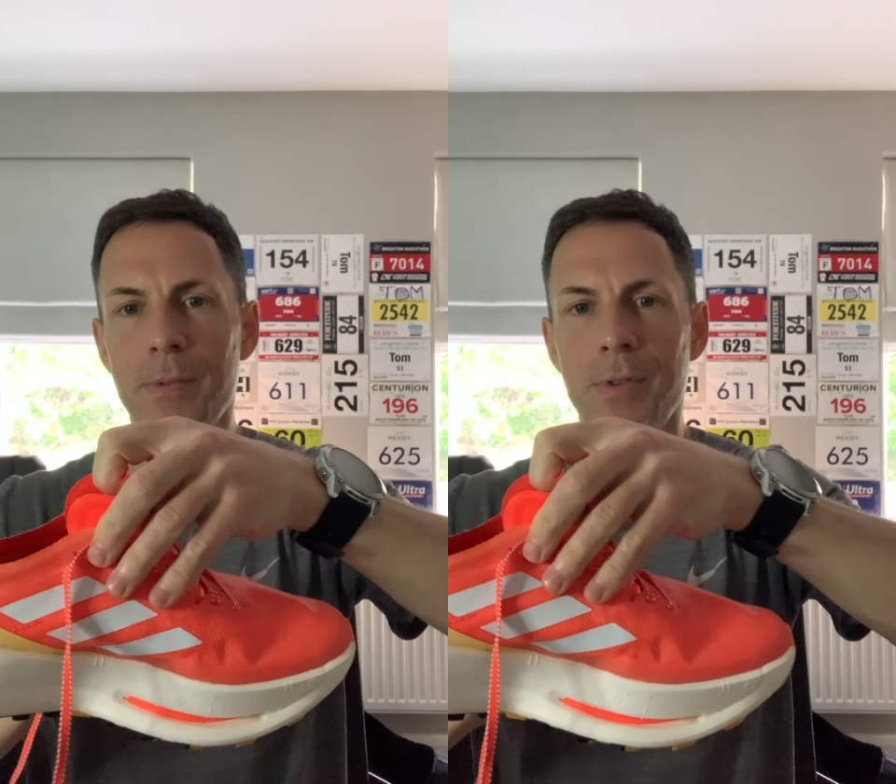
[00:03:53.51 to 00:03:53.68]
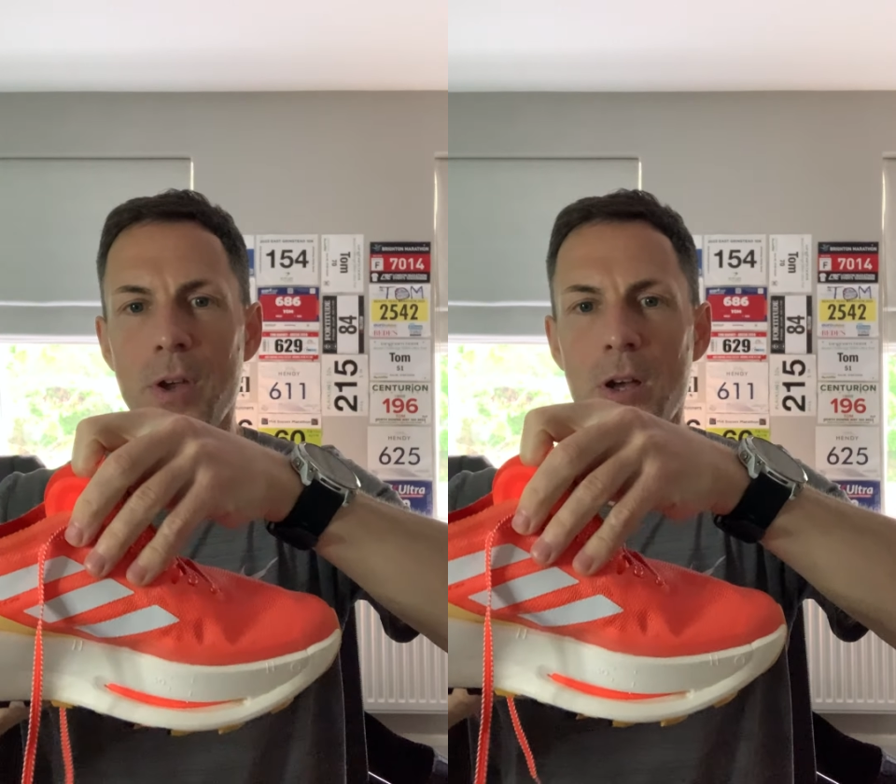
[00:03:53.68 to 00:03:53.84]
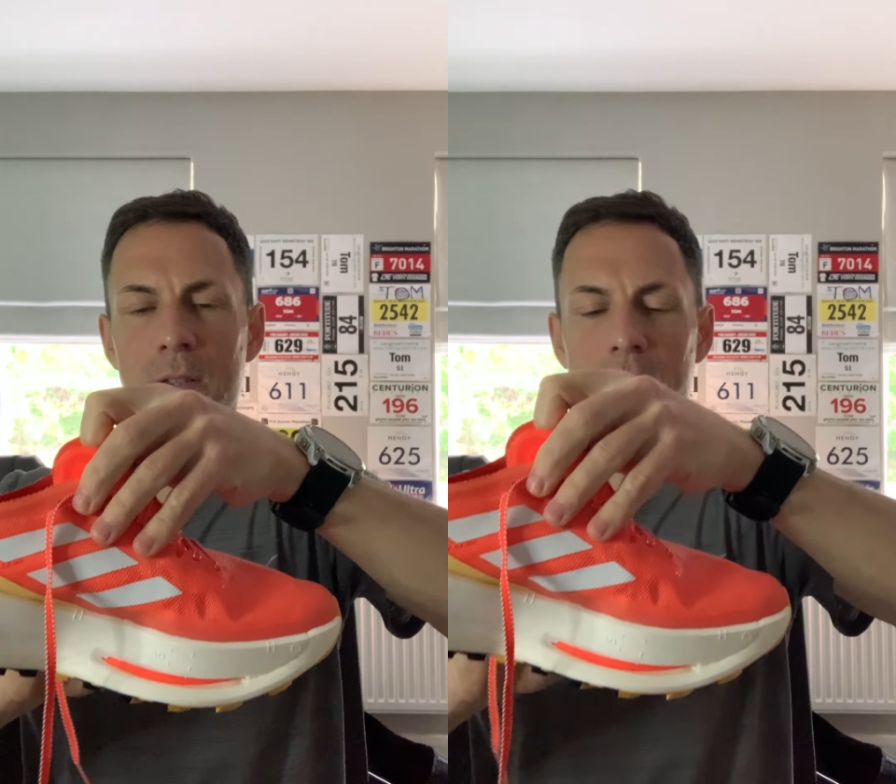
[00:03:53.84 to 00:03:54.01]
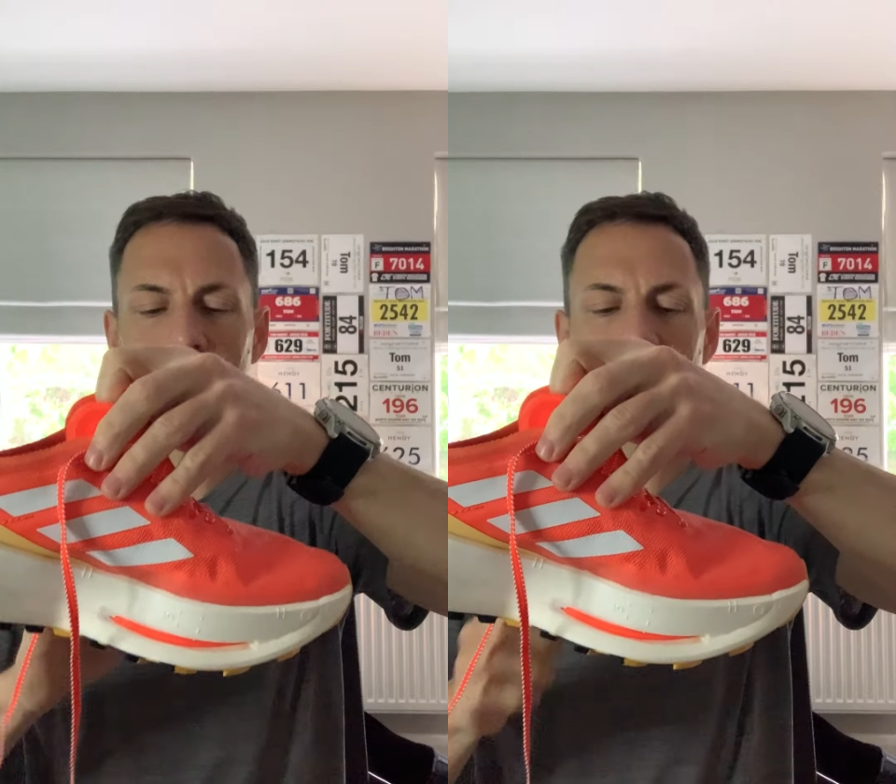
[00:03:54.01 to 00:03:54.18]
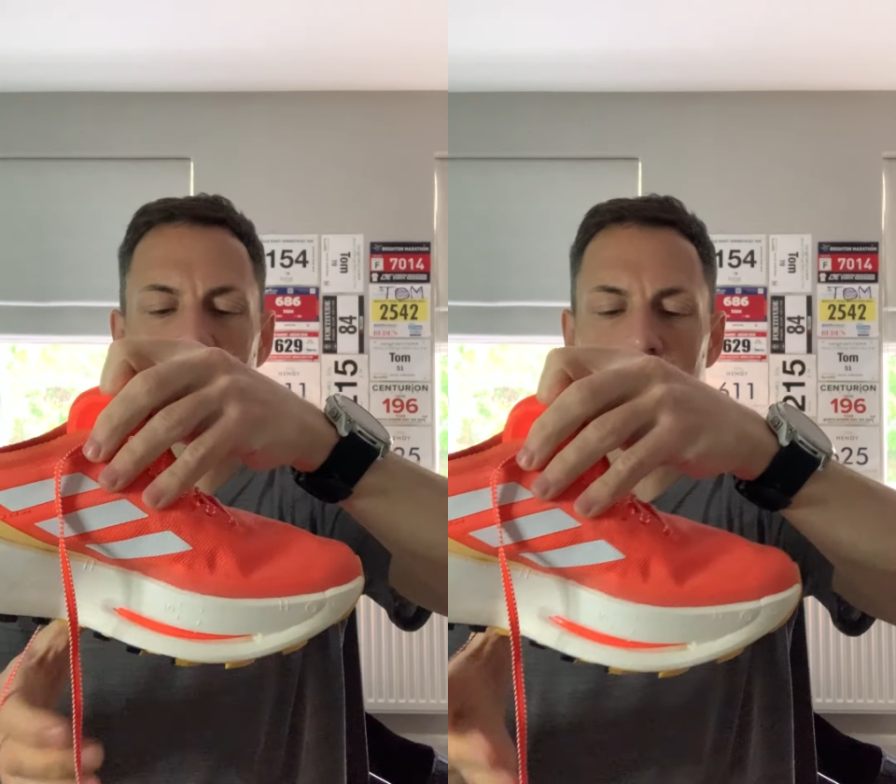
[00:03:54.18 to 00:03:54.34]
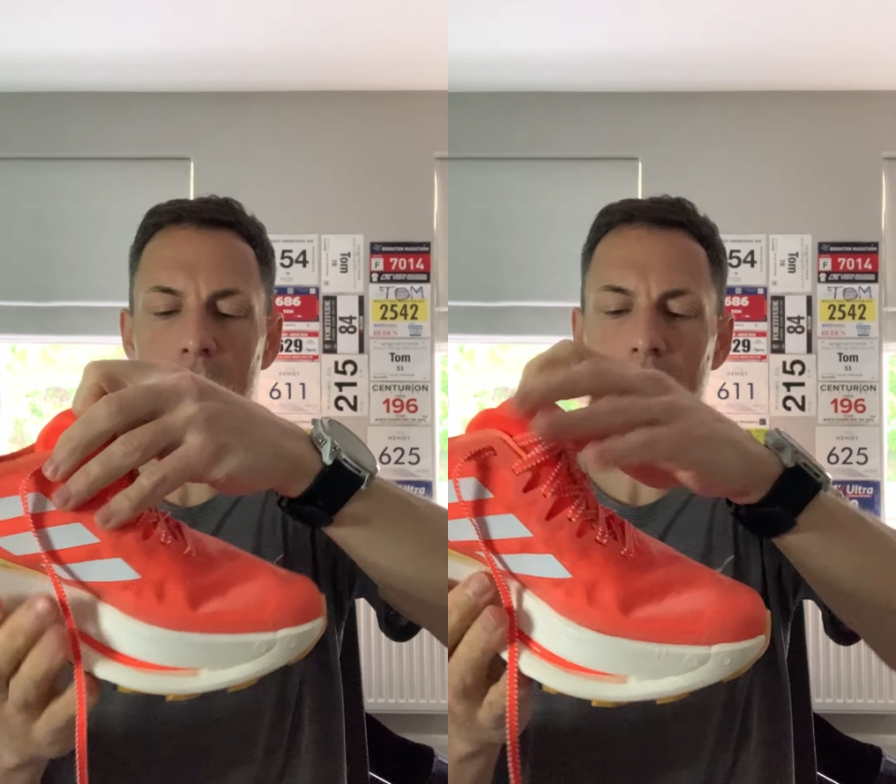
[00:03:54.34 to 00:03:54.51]

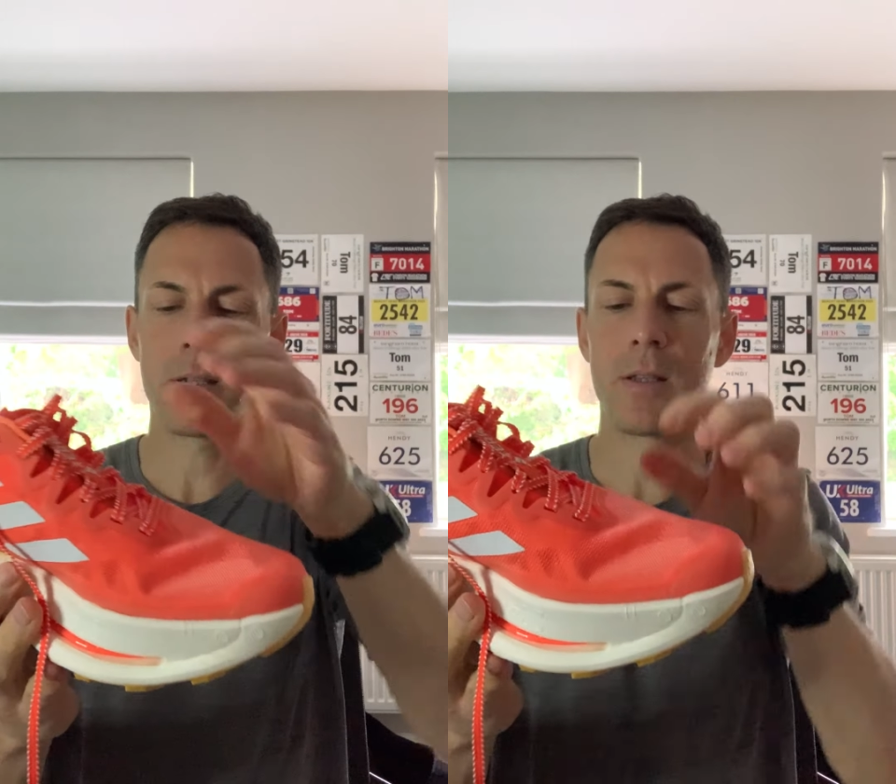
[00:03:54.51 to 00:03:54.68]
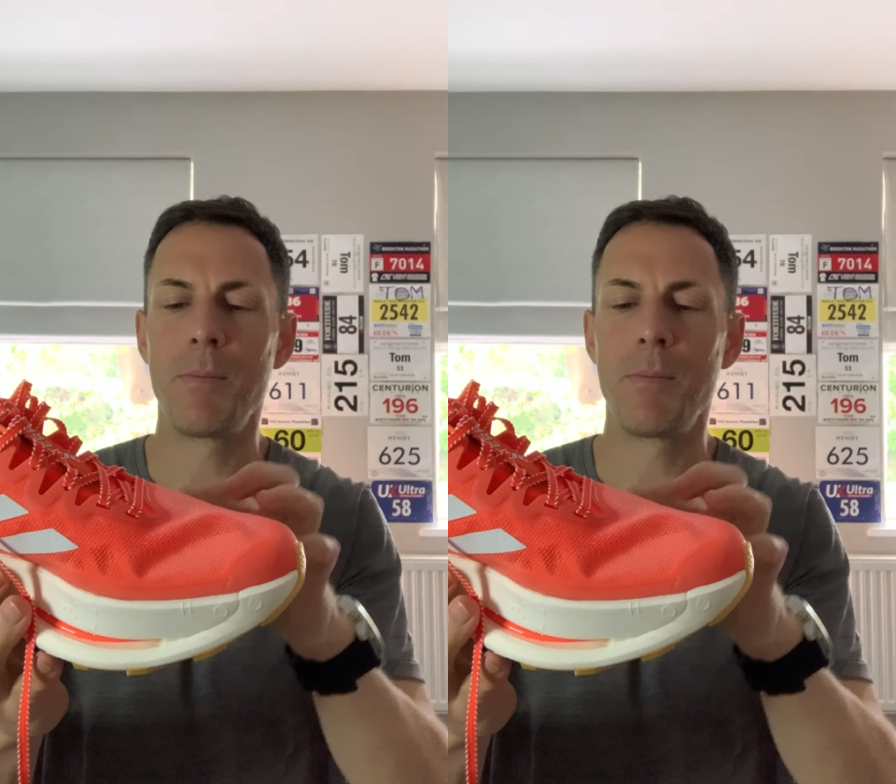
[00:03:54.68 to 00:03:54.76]
30 in the